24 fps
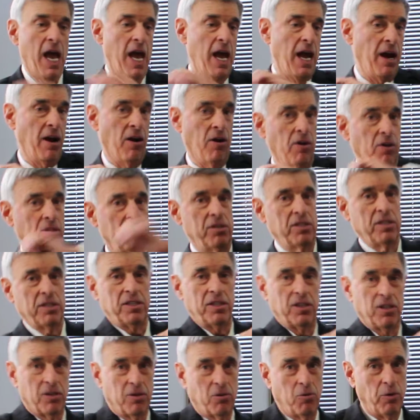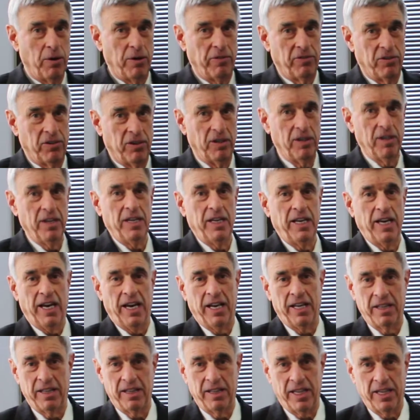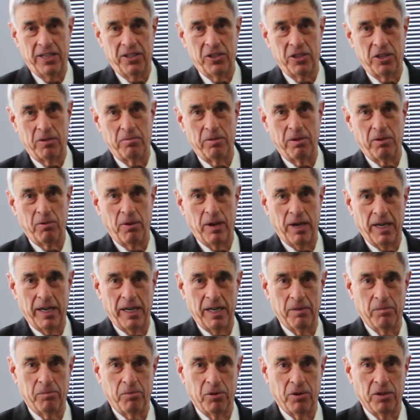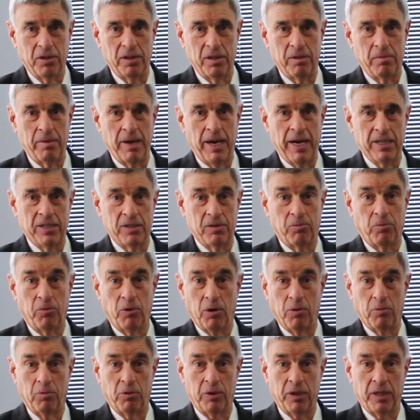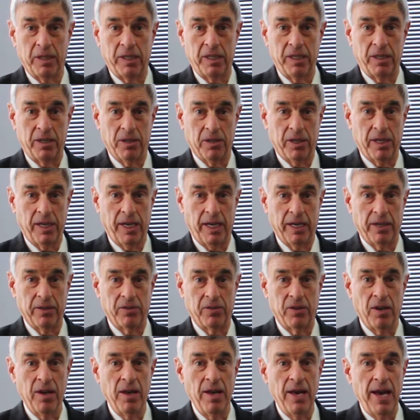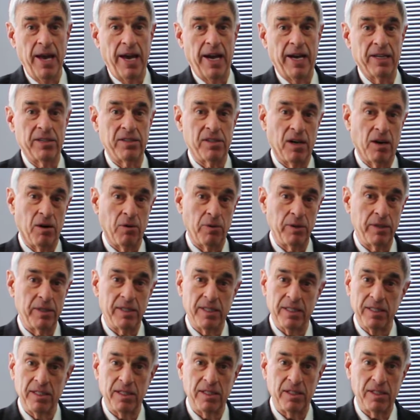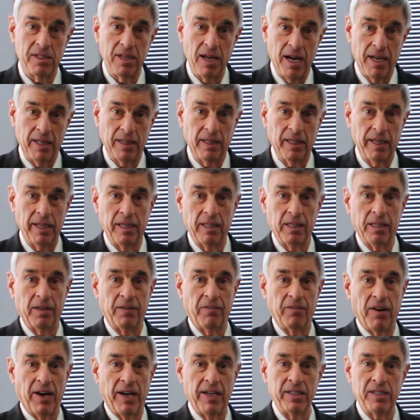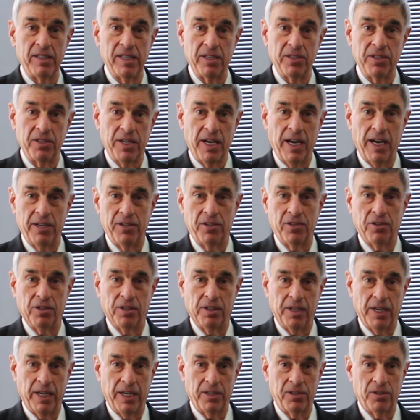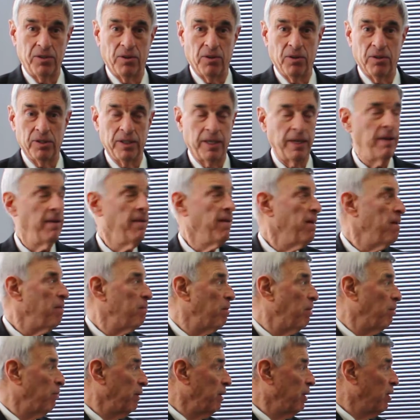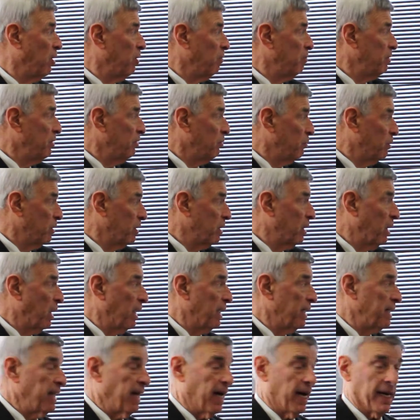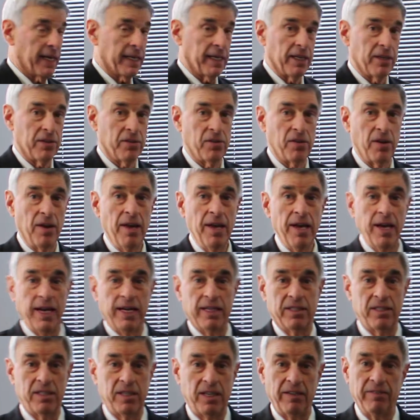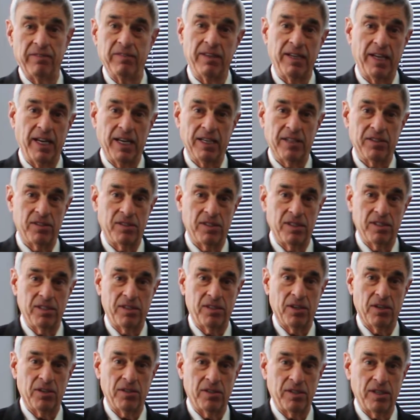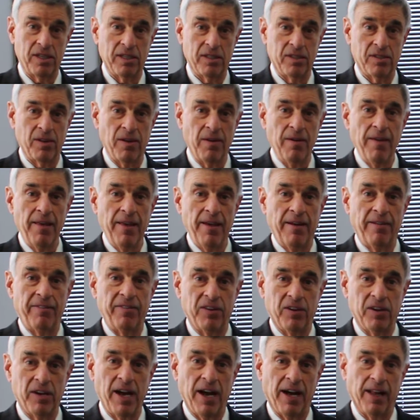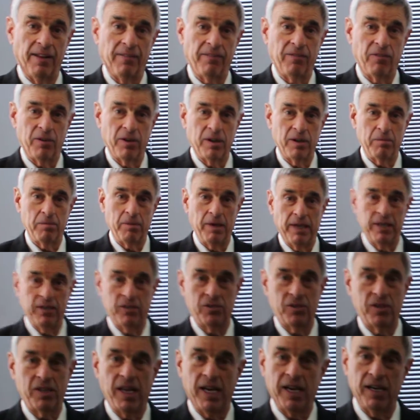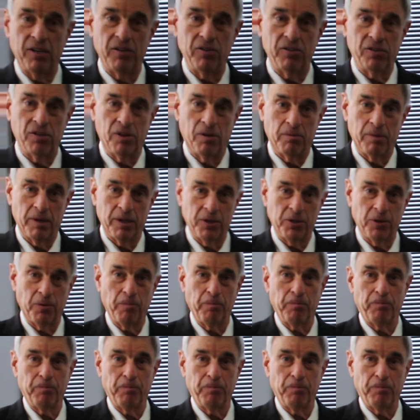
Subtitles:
arrows in their quiver, and they should be ready to pull them as appropriate to your case. As always, this is not legal advice, educational in nature only, but we hope you will contact us at Stephen Dans and Associates if you're California based. Thank you so much.